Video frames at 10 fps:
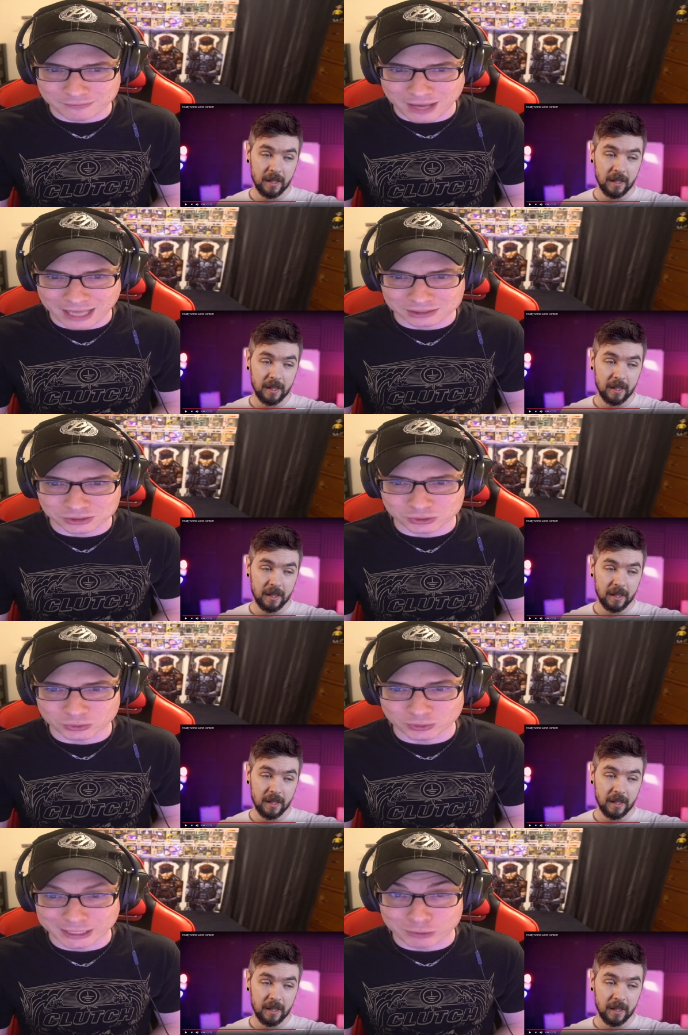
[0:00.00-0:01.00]
Speaker 1: of ads
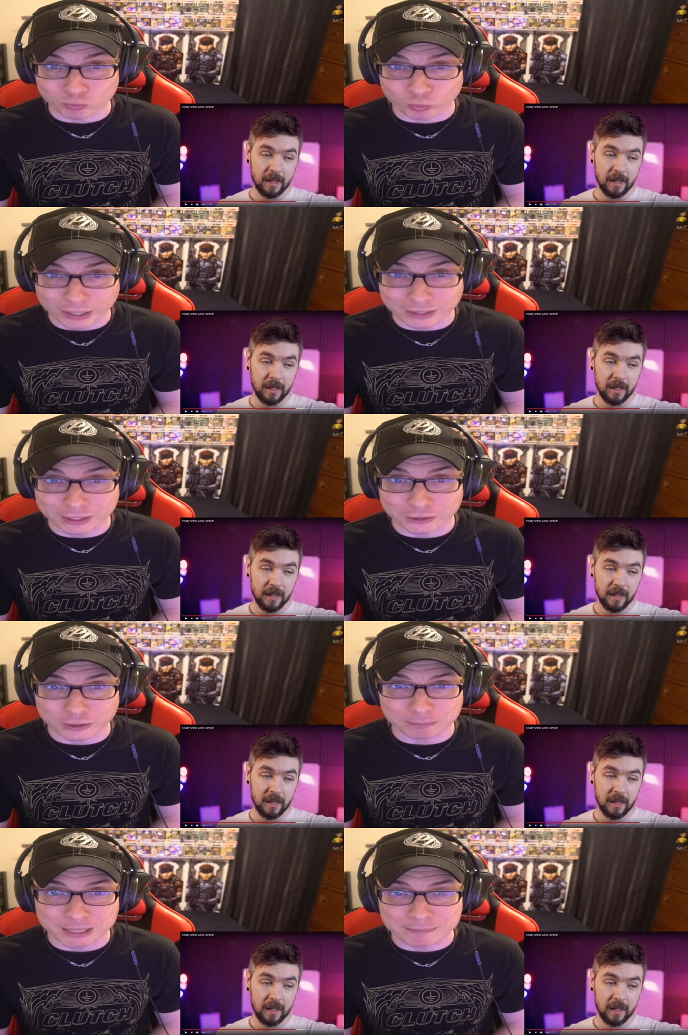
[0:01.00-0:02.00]
too could really
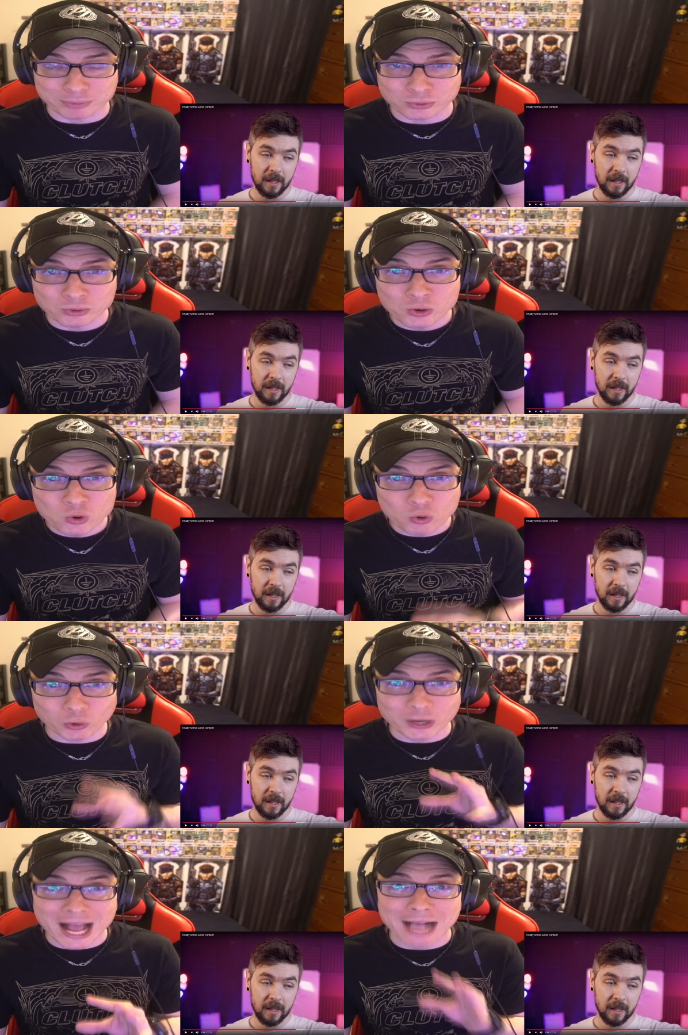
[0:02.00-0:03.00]
hurt people who
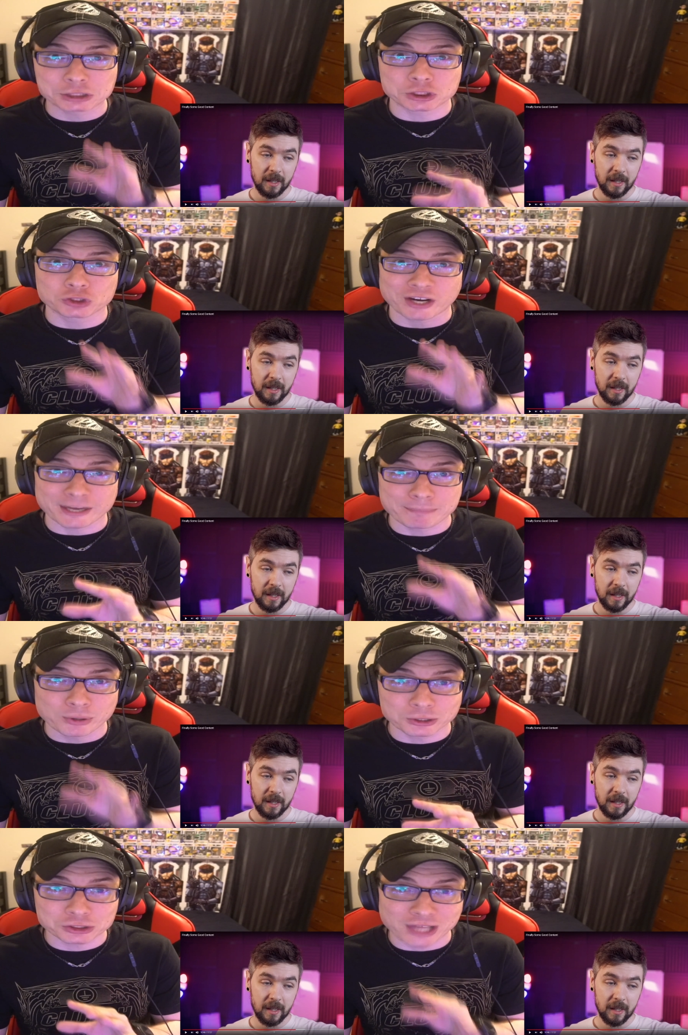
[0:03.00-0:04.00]
are actually trying to
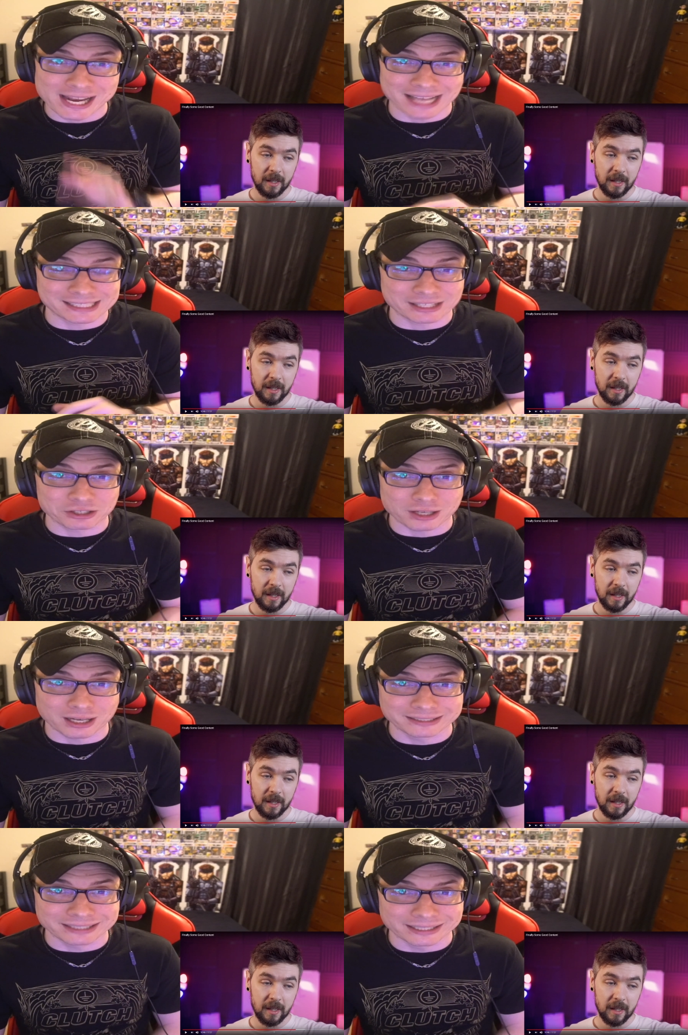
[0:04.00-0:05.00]
push that as their
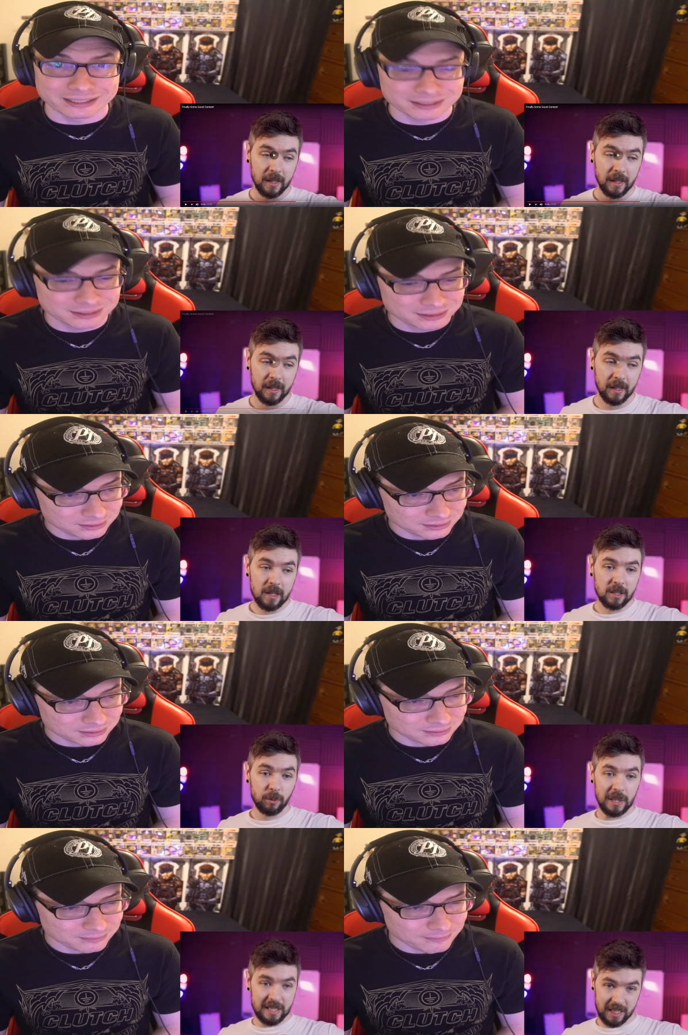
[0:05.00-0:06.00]
content.
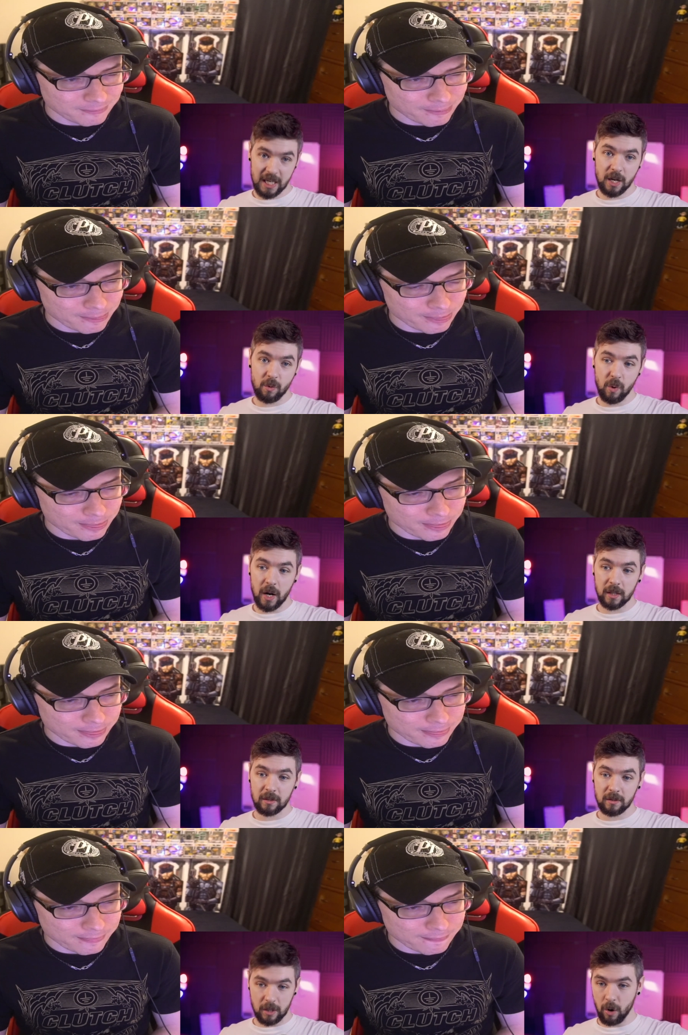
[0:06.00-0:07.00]
Speaker 2: So we'll see
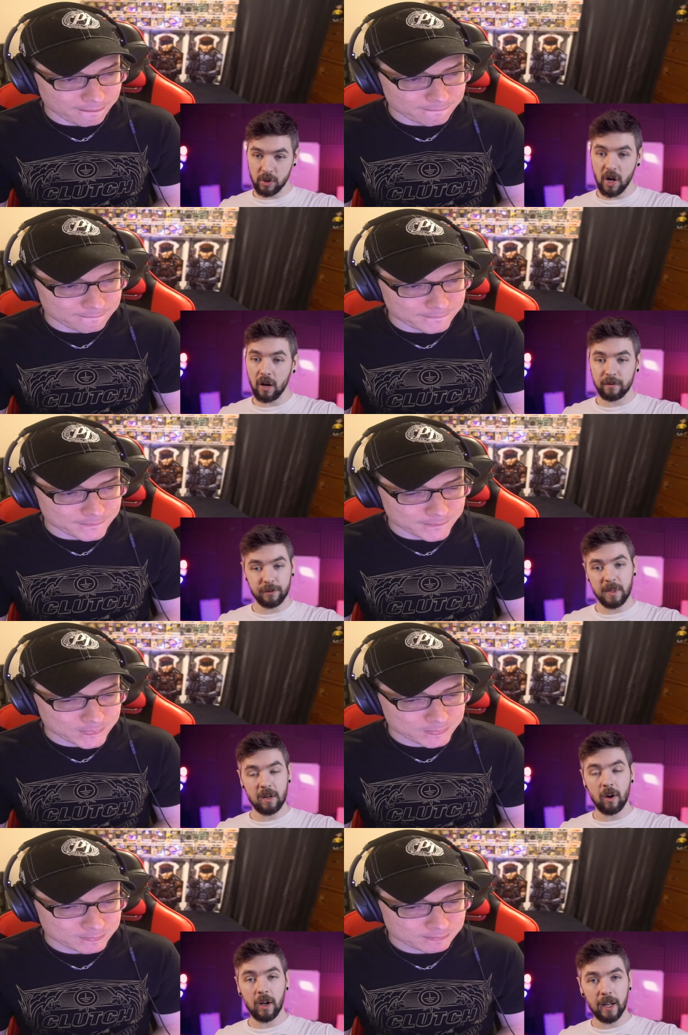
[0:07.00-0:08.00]
what goes on from
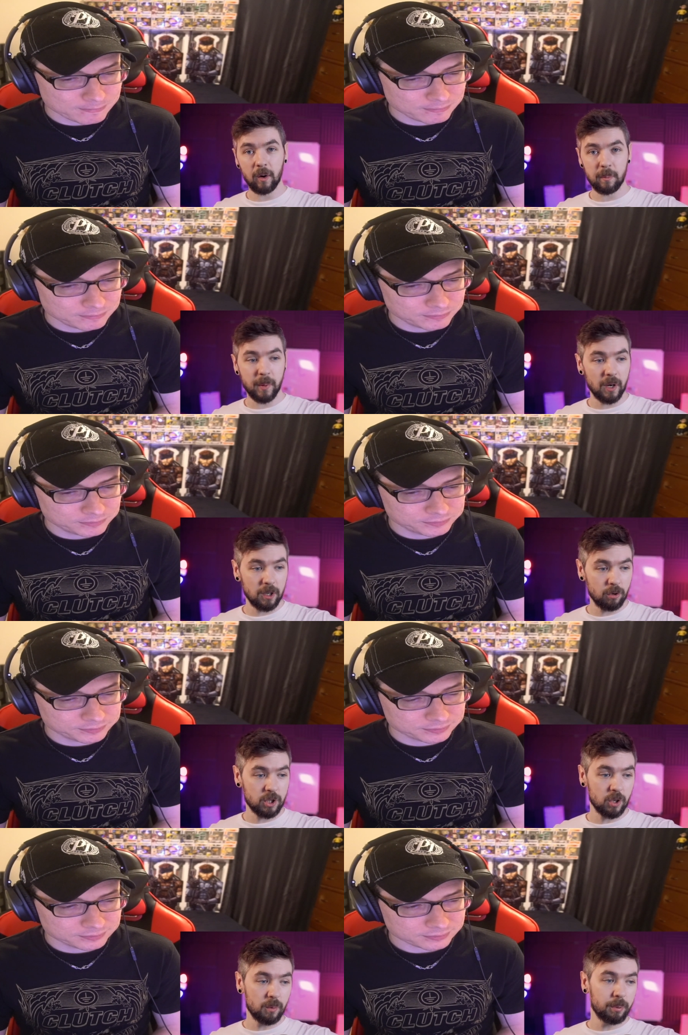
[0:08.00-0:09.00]
here on out. But
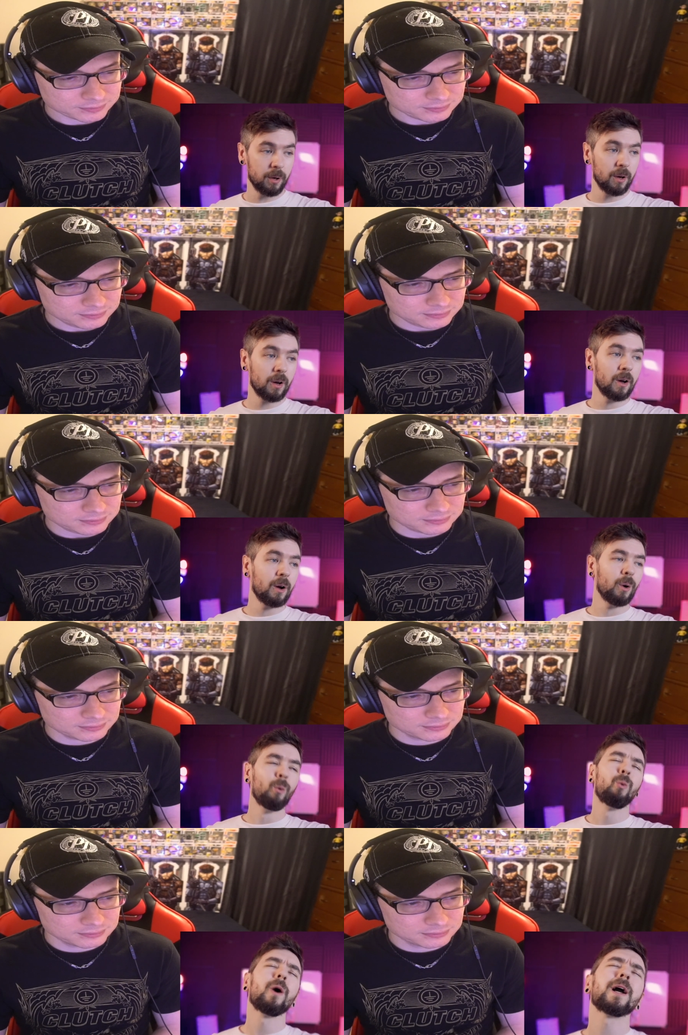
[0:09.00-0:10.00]
YouTube,
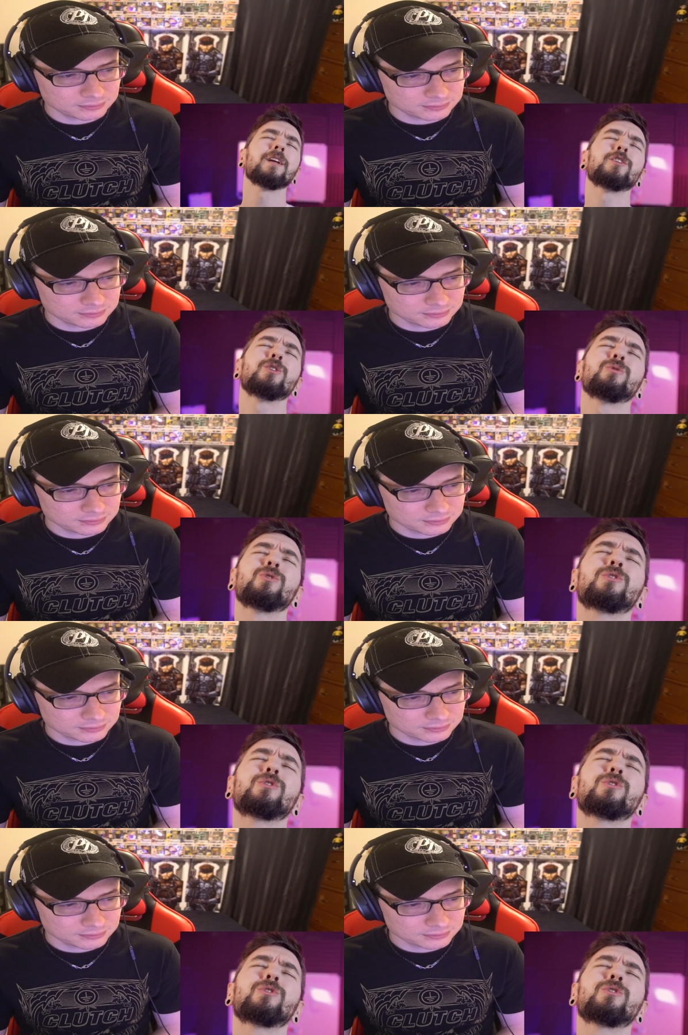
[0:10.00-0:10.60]
what is you